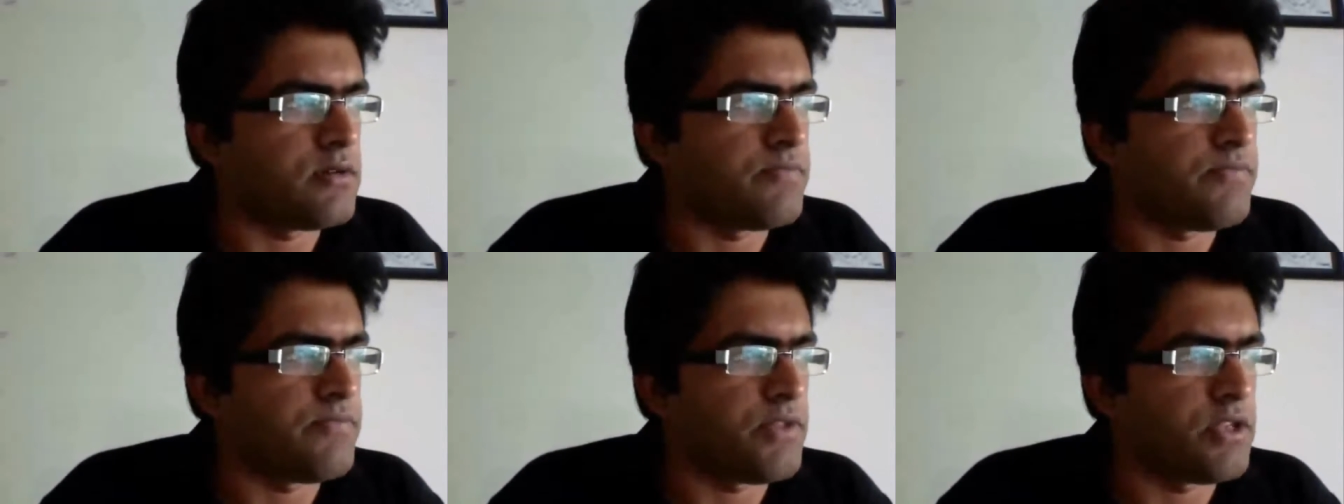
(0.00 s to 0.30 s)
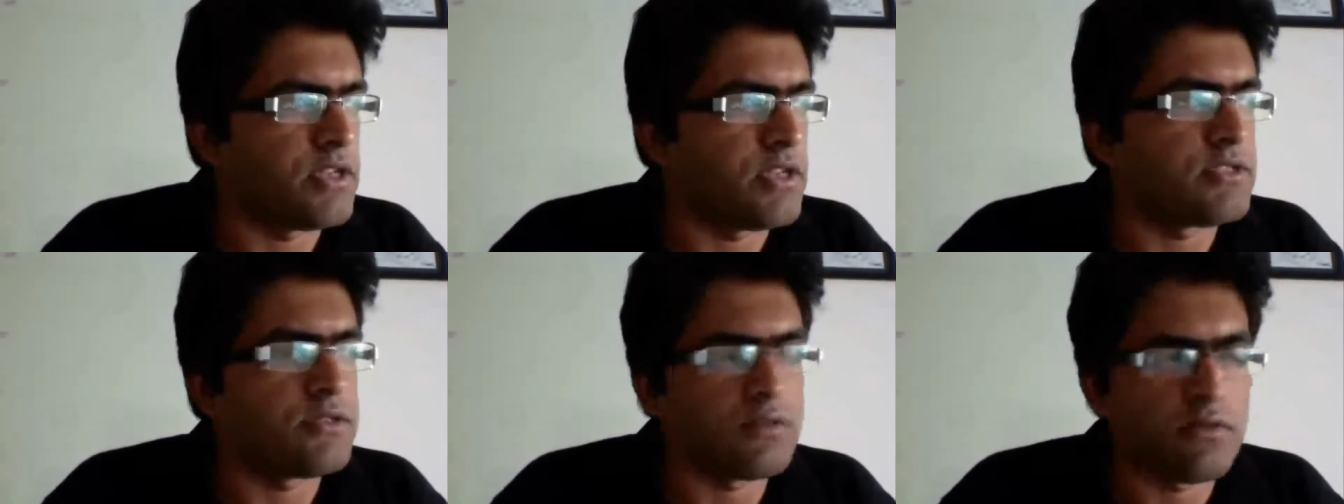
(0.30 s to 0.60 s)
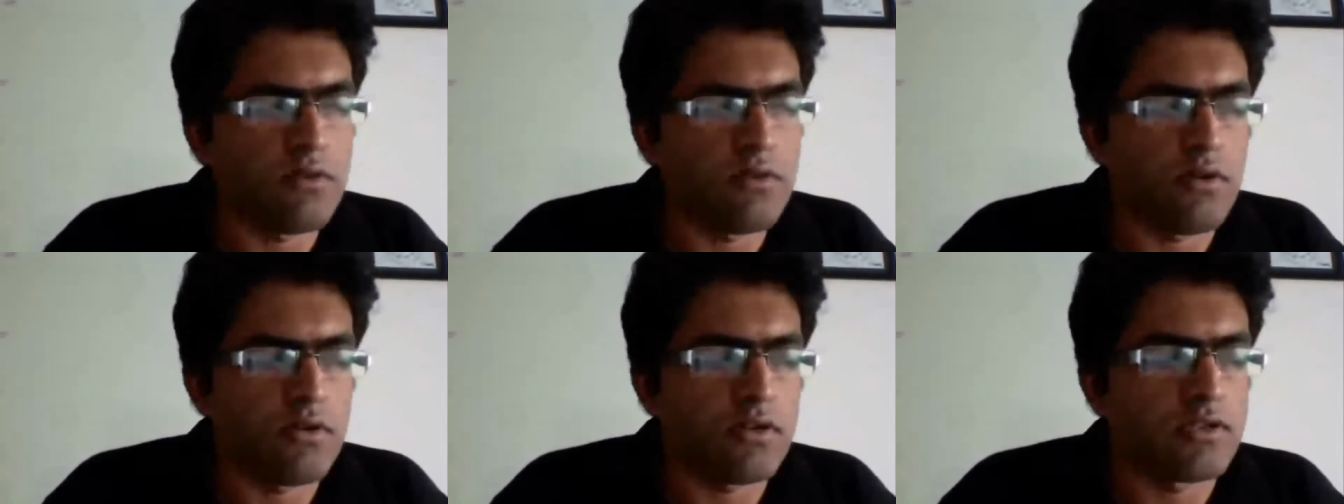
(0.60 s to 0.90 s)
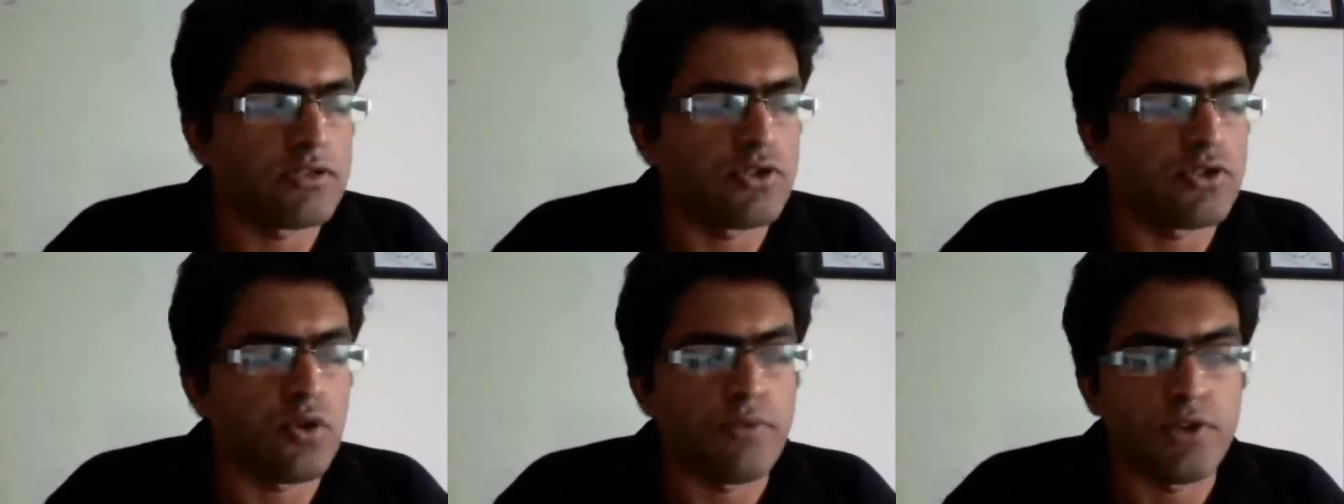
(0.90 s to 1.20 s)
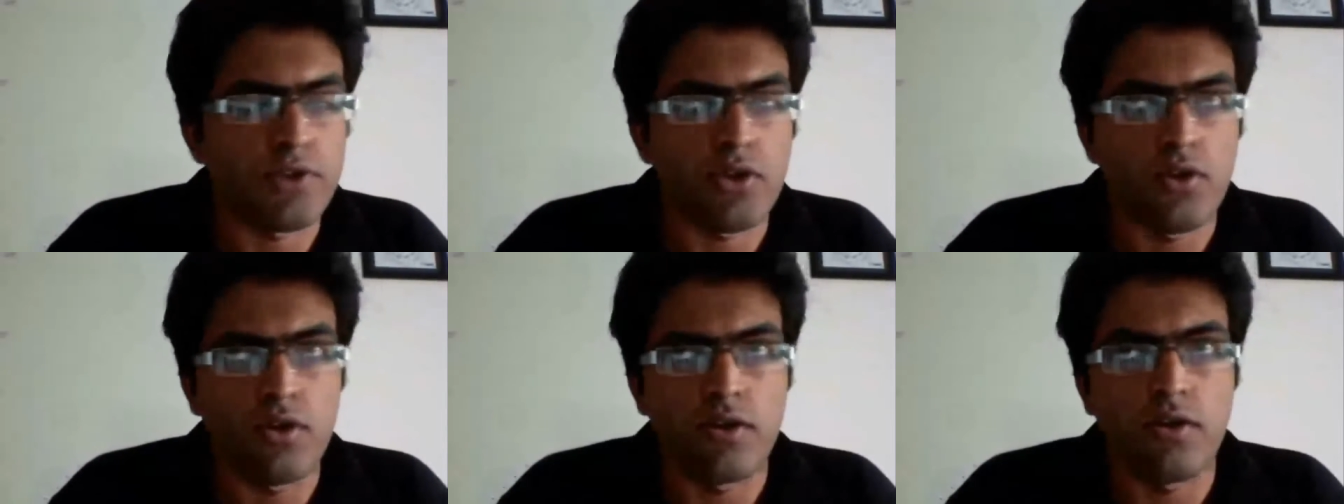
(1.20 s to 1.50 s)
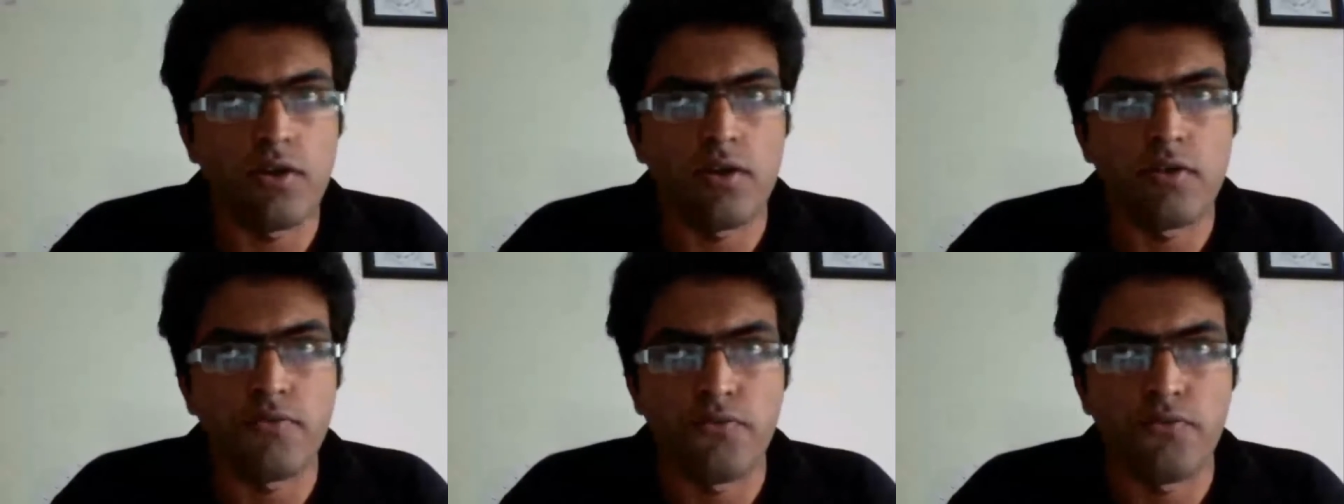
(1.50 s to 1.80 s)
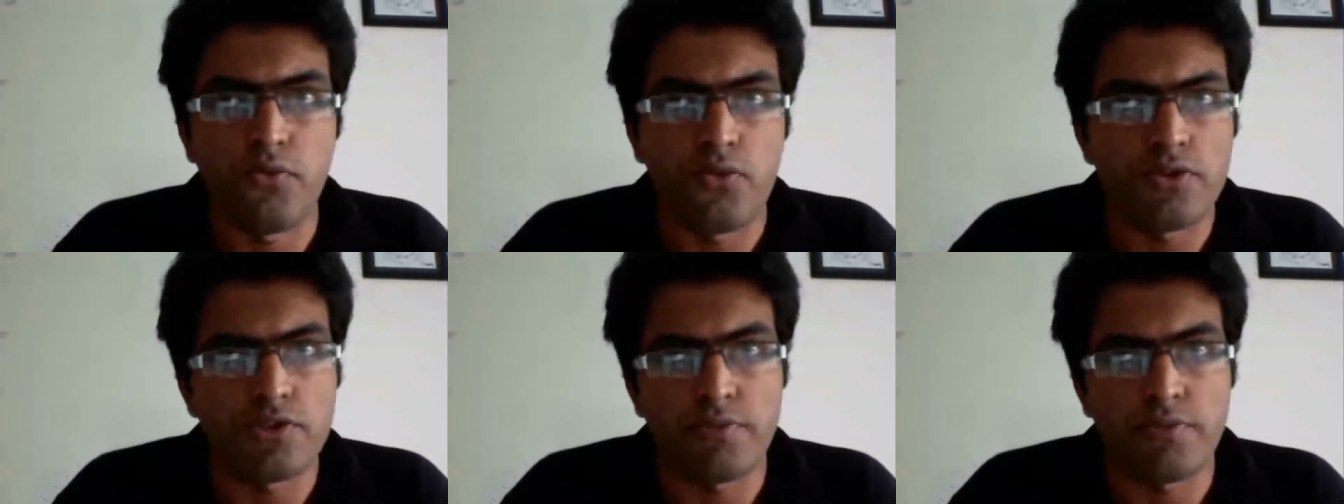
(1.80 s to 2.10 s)
So that's called a Zomathon
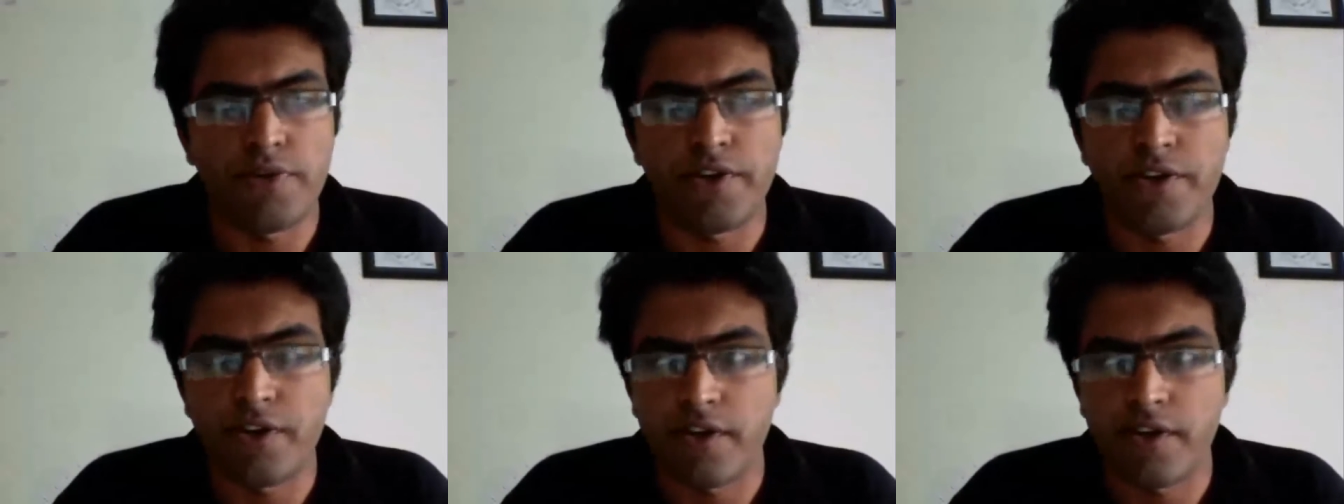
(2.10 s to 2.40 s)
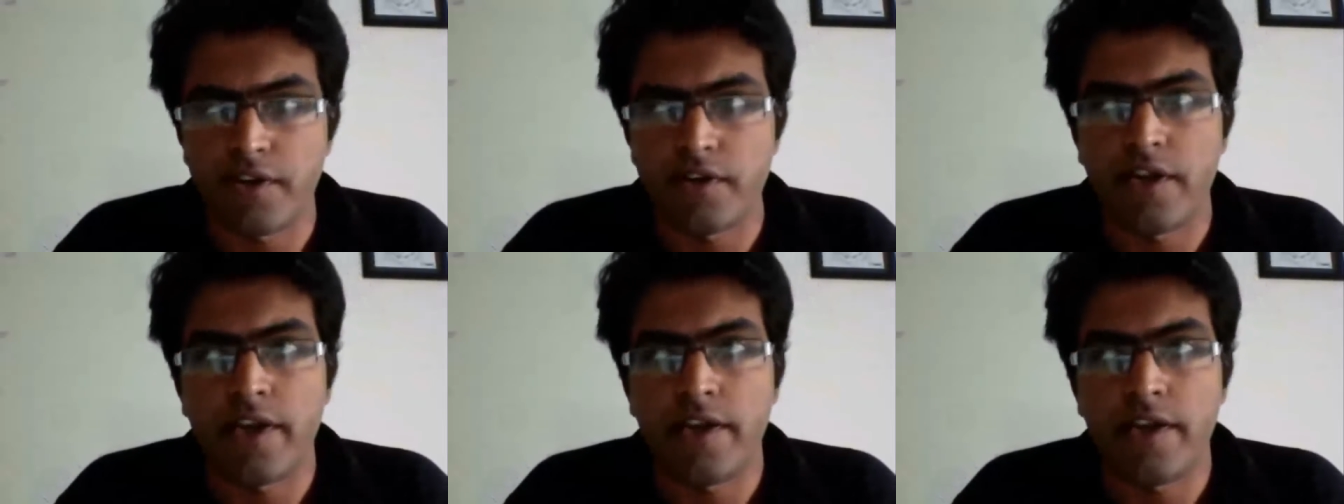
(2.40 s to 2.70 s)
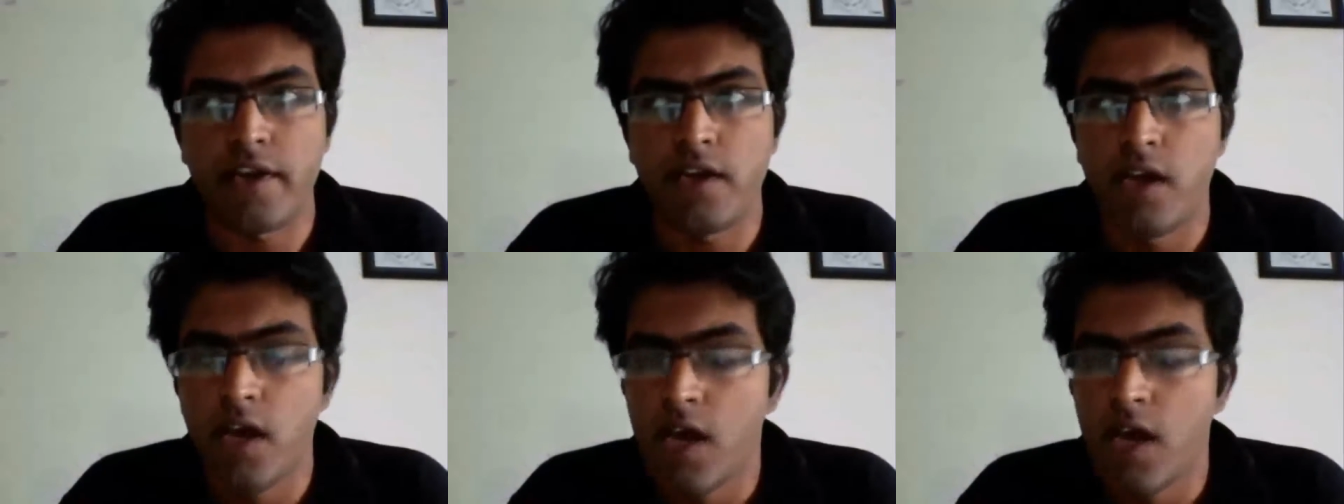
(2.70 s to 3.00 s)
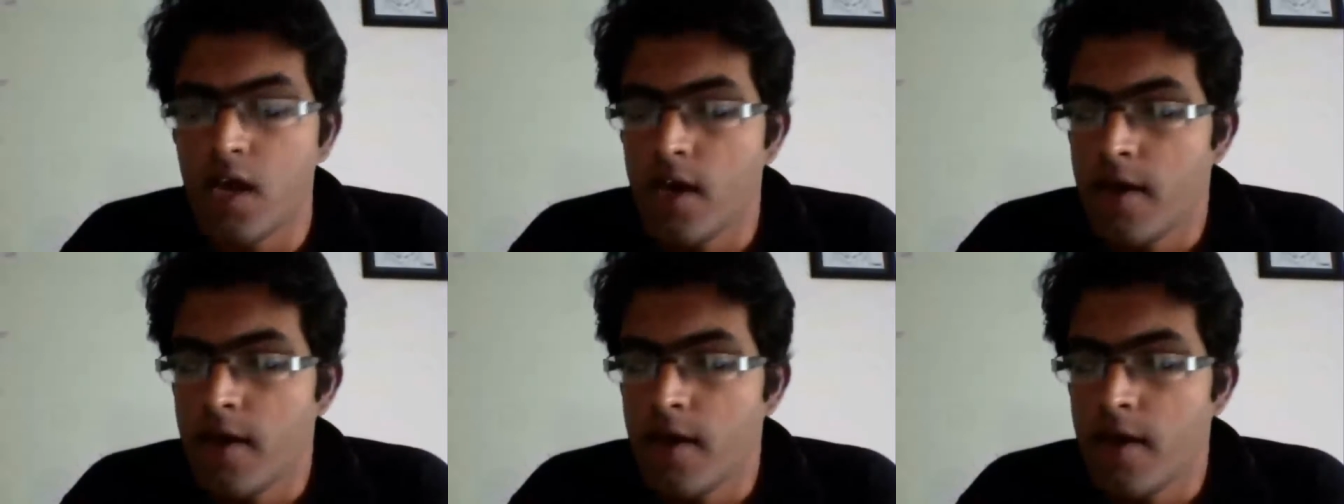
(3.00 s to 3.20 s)
or Food Sprint in Delhi.